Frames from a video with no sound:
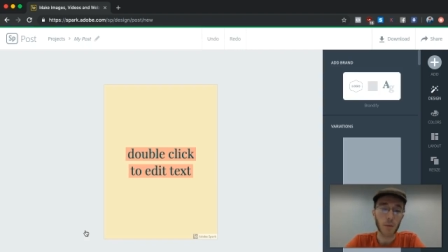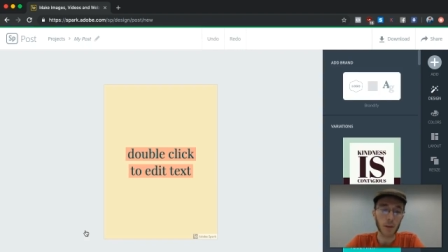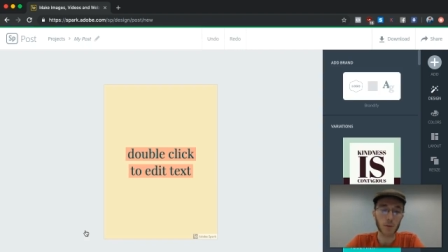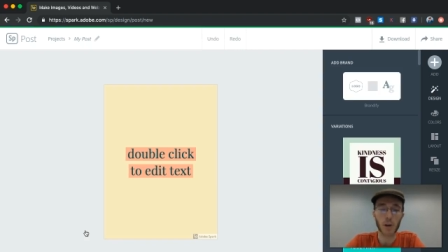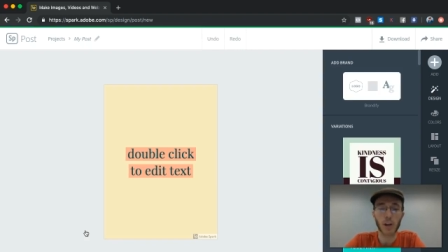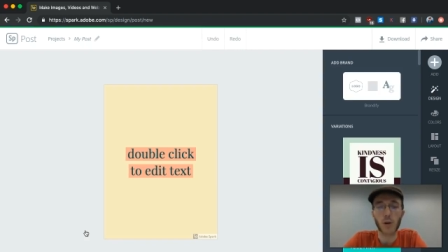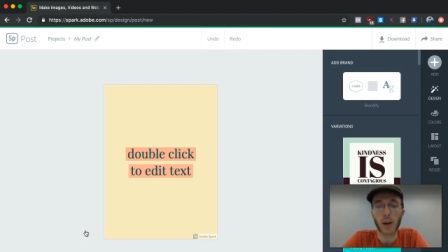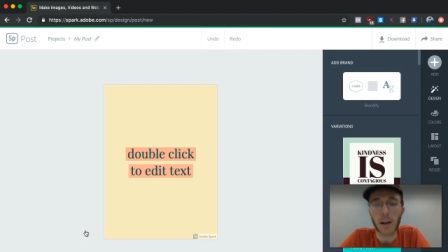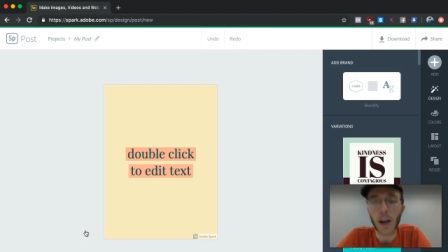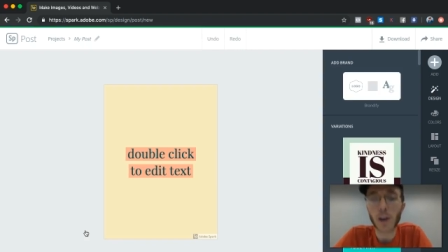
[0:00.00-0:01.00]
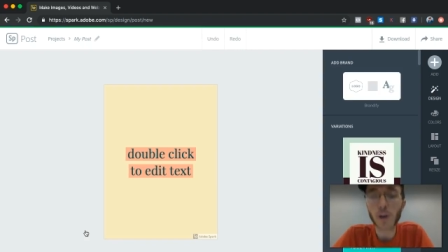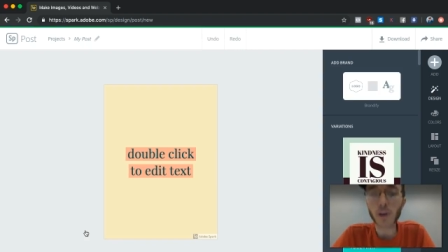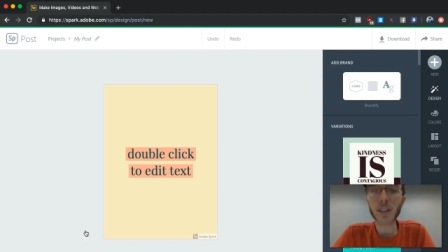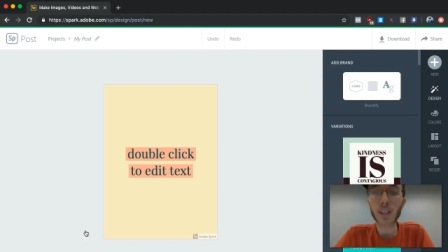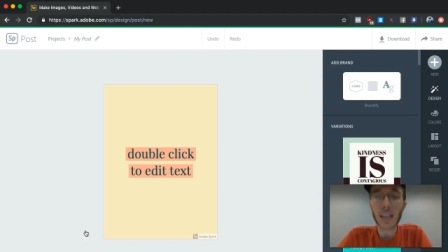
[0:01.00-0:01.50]
This is pretty quick. Now you can
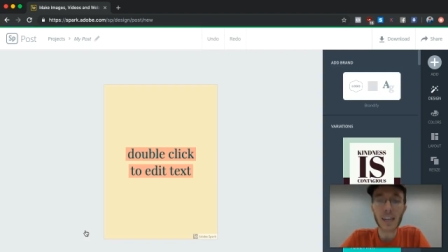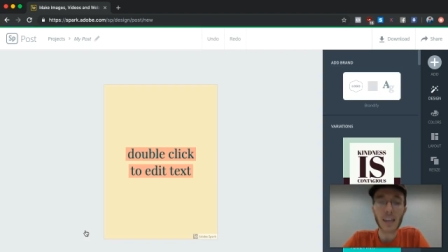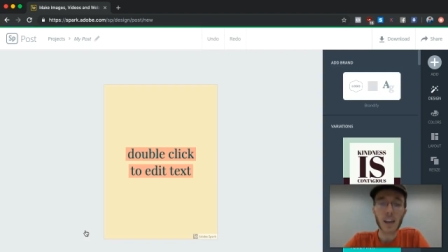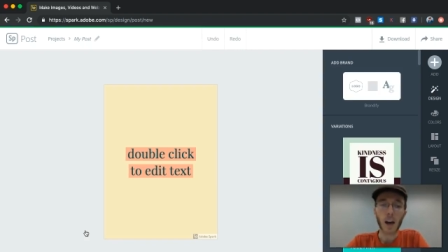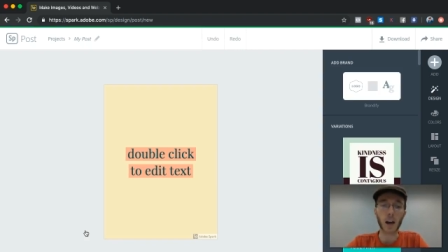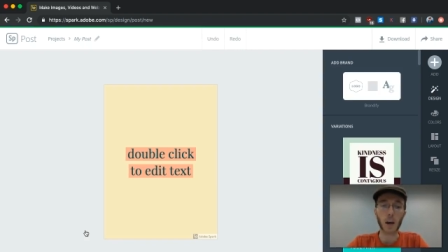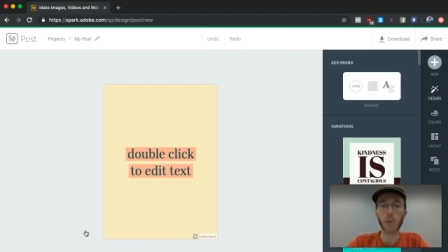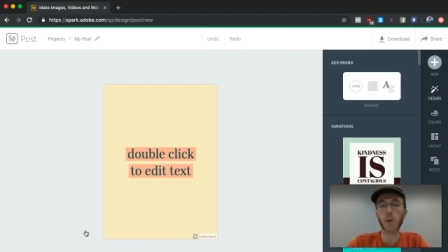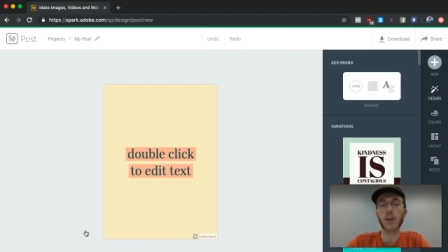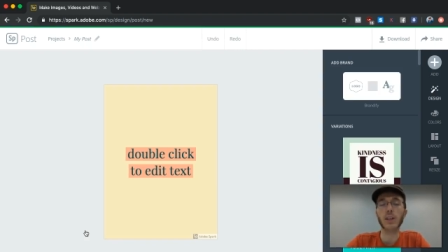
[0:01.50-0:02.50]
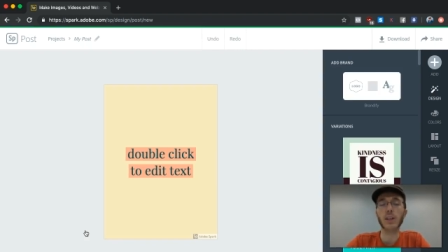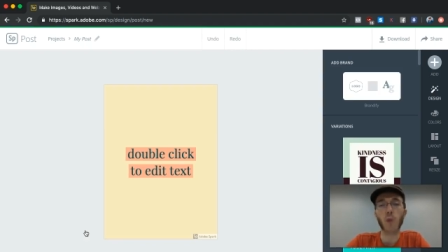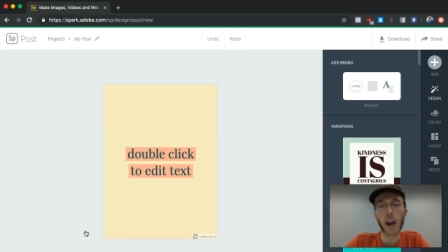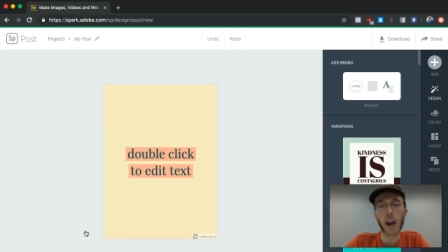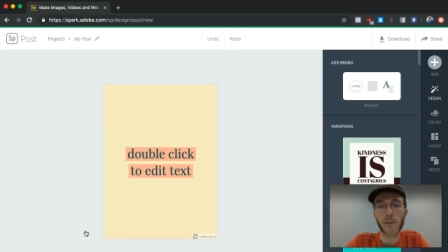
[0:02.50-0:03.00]
see a couple of things
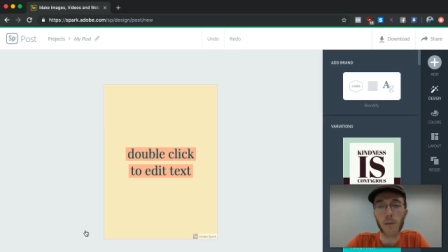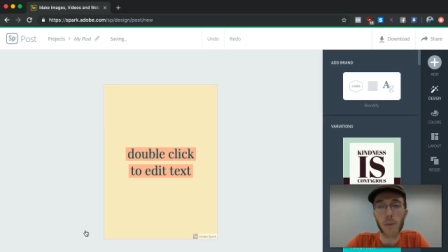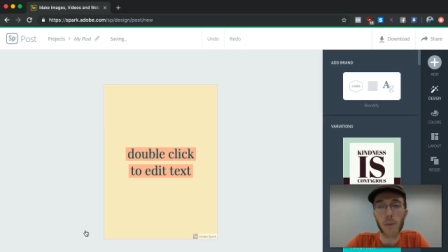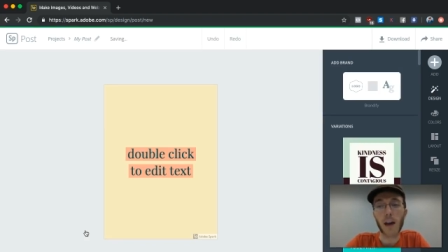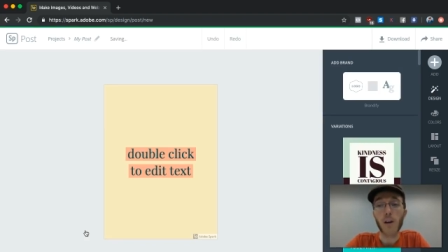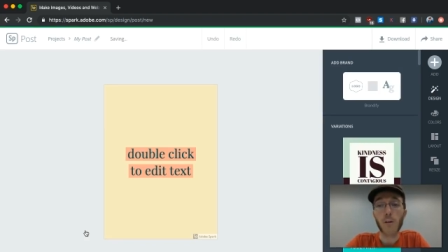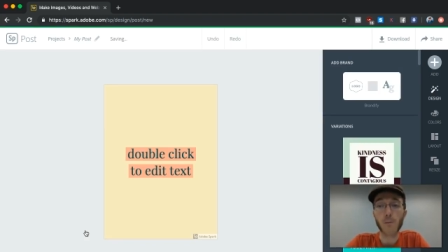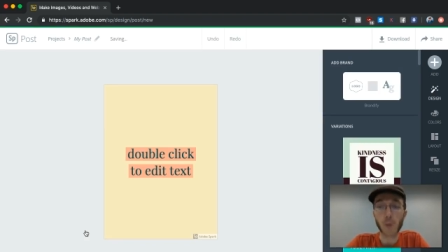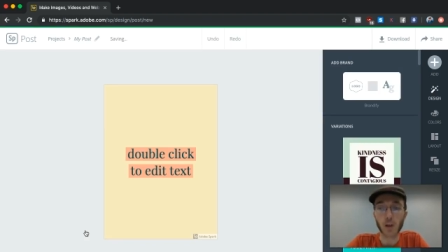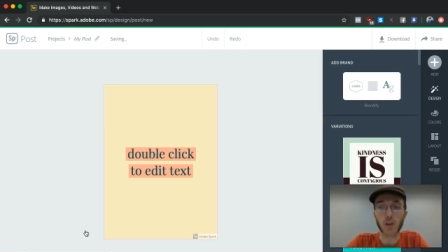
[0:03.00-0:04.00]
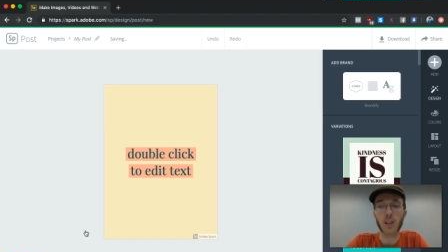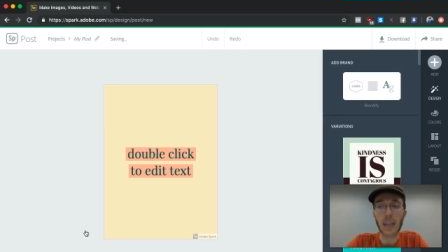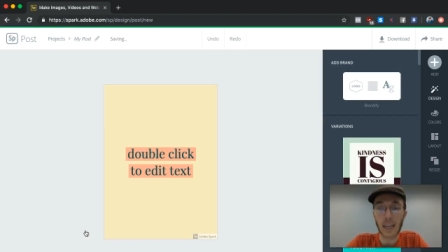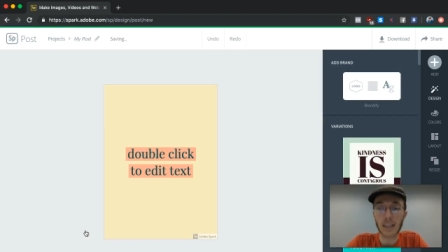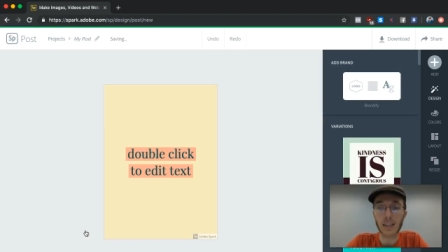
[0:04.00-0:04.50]
right off the bat. First, it